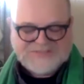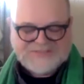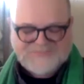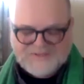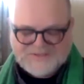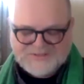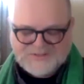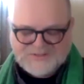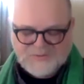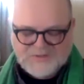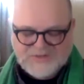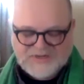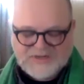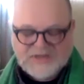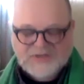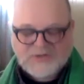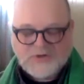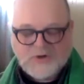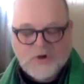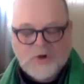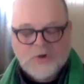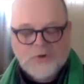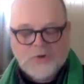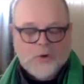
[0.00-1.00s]
Fezziwig had
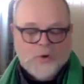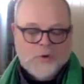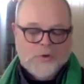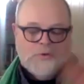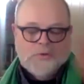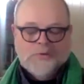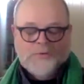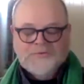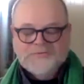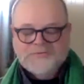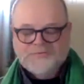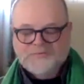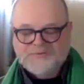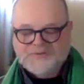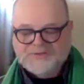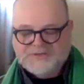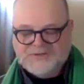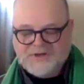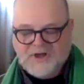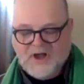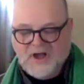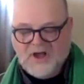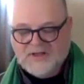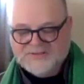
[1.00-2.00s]
gone all through the
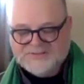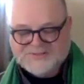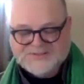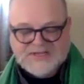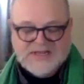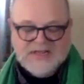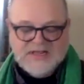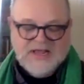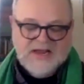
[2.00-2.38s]
dance,